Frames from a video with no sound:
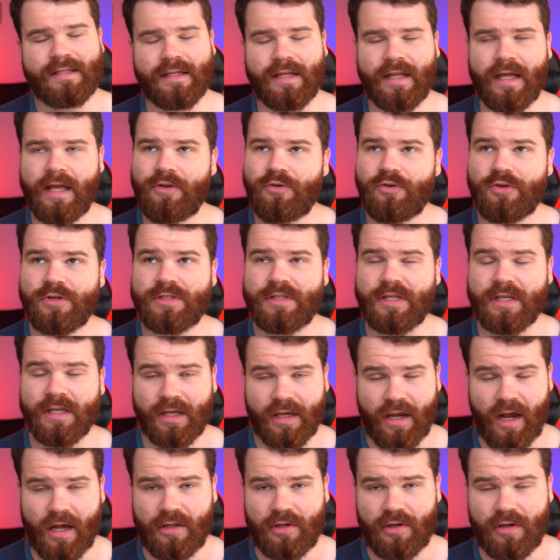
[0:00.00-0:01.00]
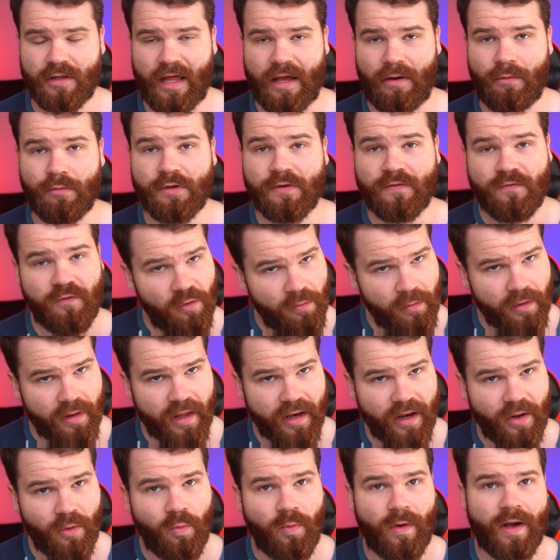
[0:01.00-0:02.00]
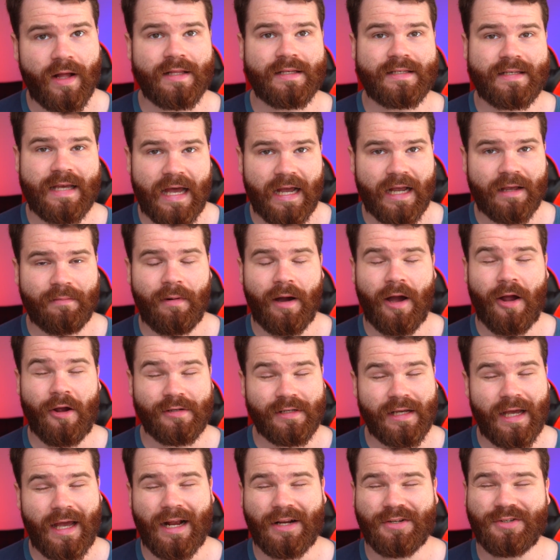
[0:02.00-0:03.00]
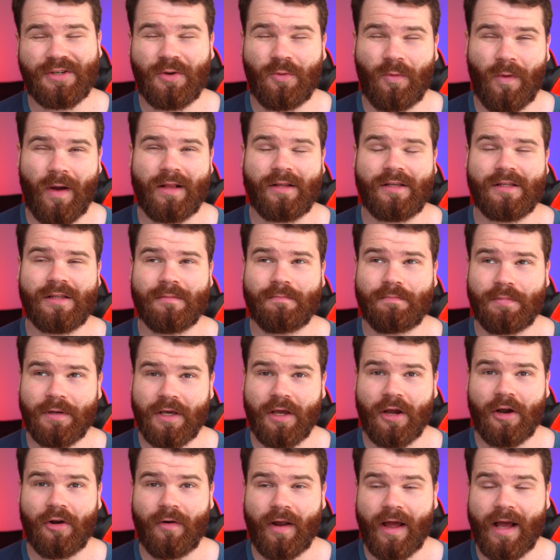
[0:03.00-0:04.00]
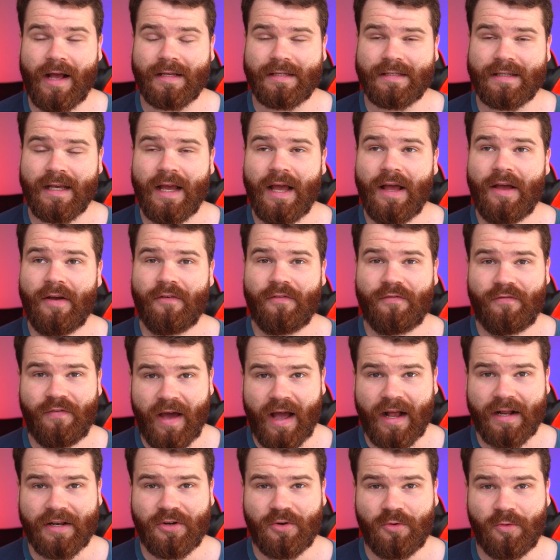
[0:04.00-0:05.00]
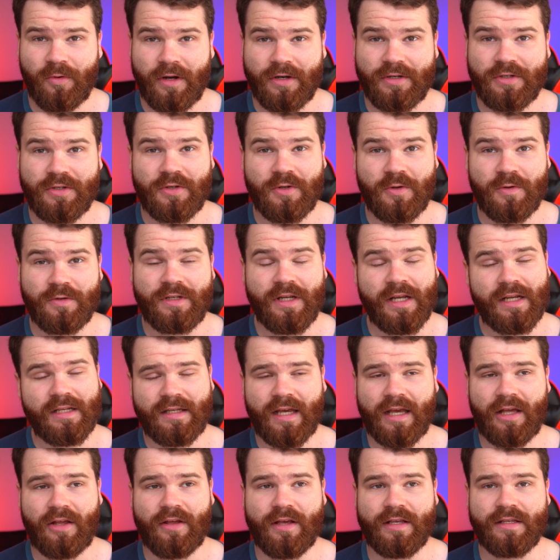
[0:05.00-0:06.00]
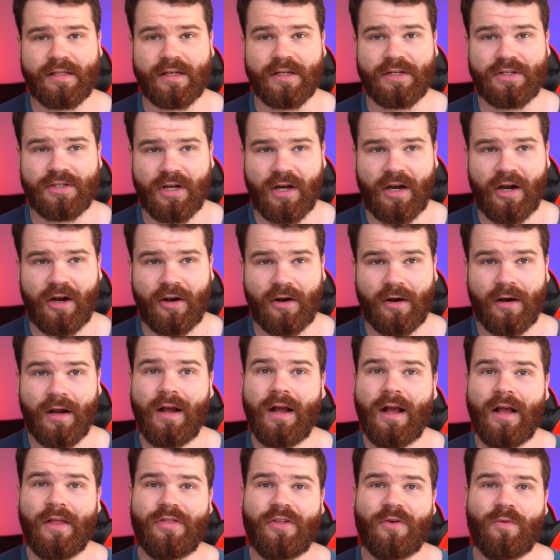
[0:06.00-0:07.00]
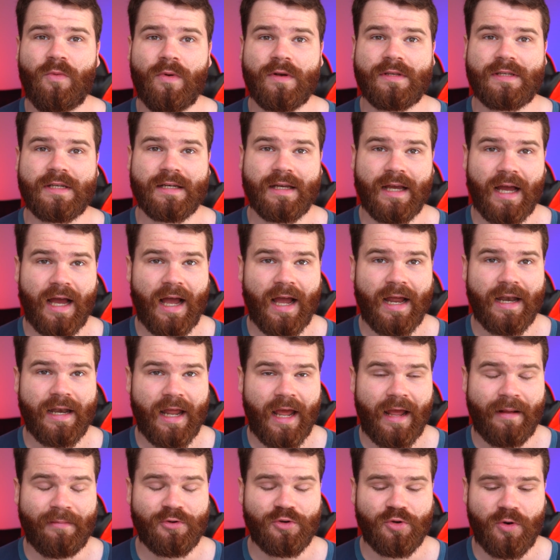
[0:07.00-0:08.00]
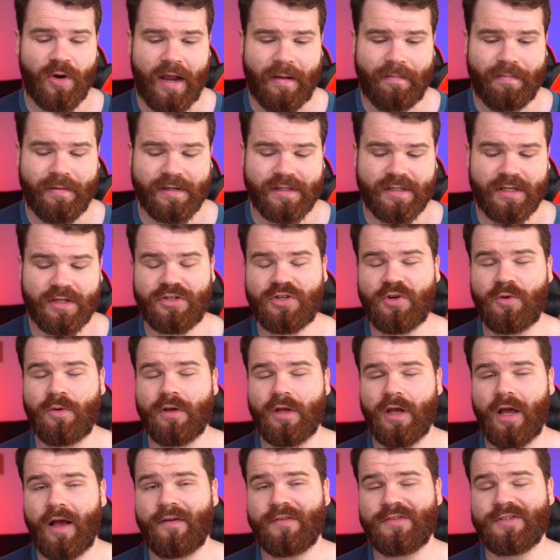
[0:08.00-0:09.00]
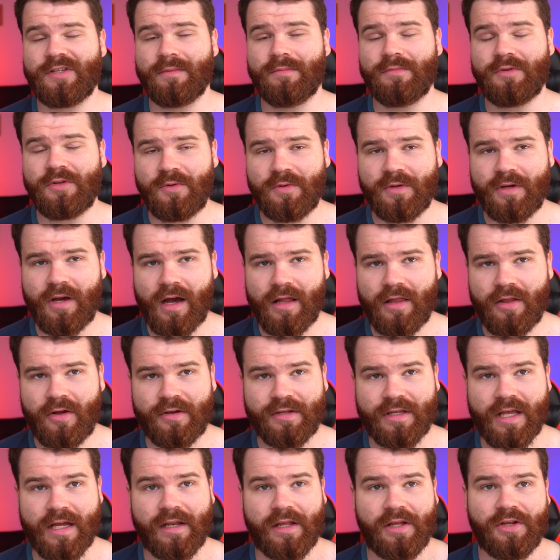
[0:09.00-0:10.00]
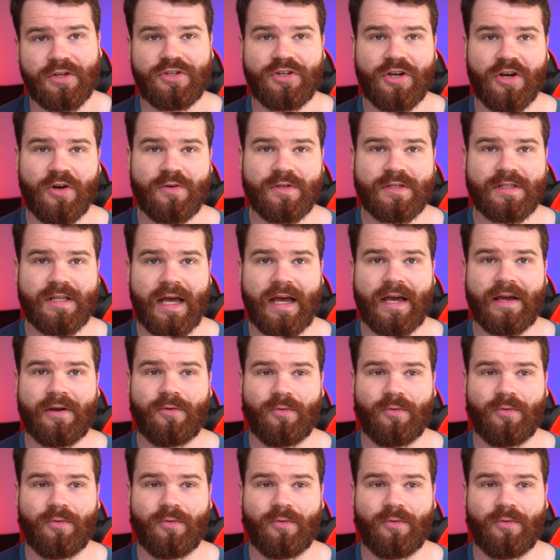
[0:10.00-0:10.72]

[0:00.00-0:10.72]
an interesting color that was formulated when Zach Myers actually went to the PRS factory to detail his guitar. There was a guy named Trampas showing off some new colors and he chose that